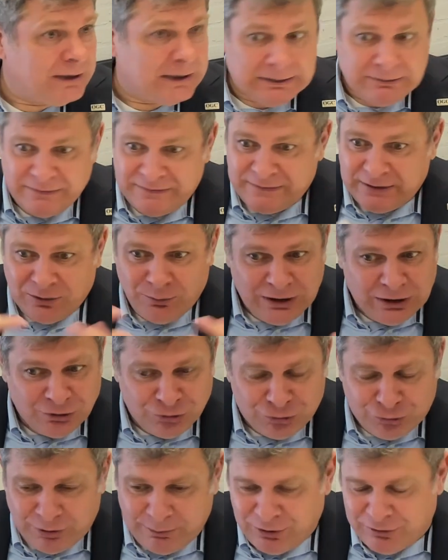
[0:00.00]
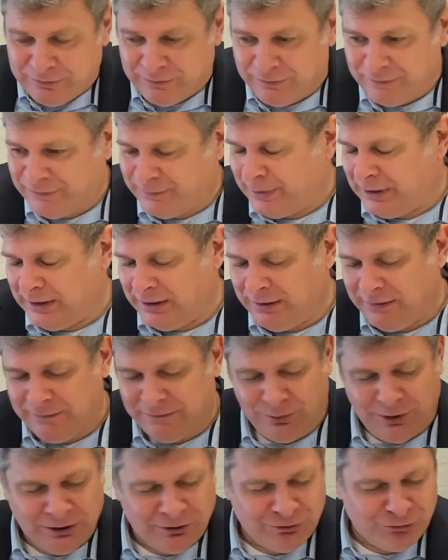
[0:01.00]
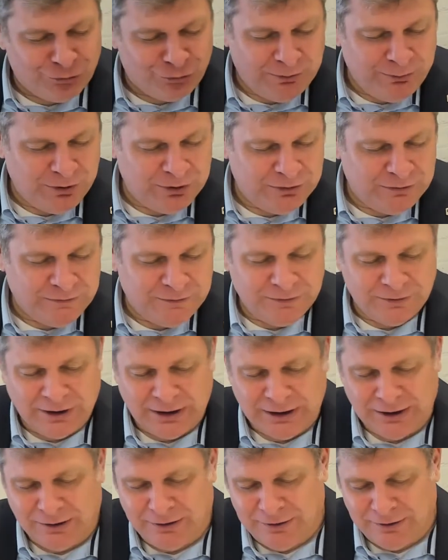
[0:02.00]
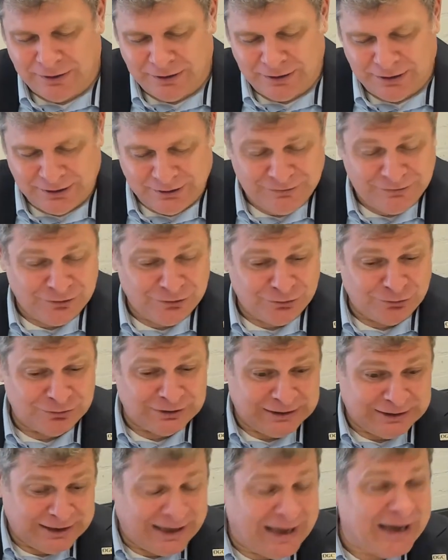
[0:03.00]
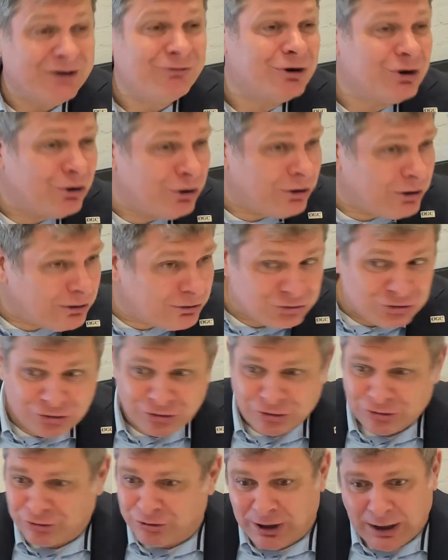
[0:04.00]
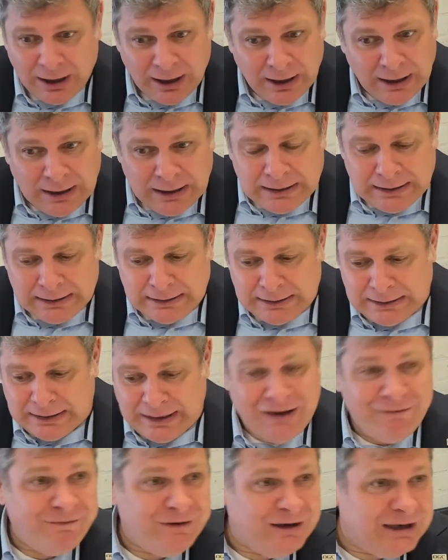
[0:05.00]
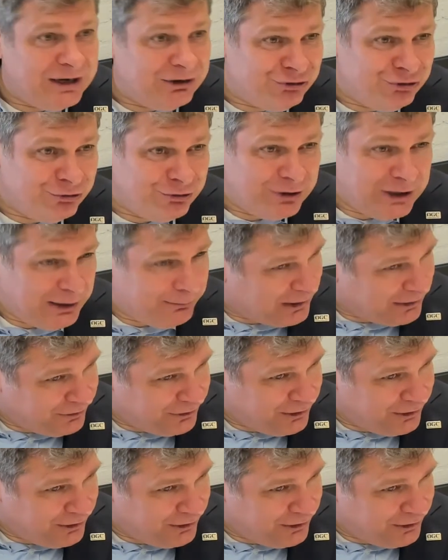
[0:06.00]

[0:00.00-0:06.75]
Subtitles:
Like we said, we contribute to space, we contribute to health, to agriculture, aviation, you name it.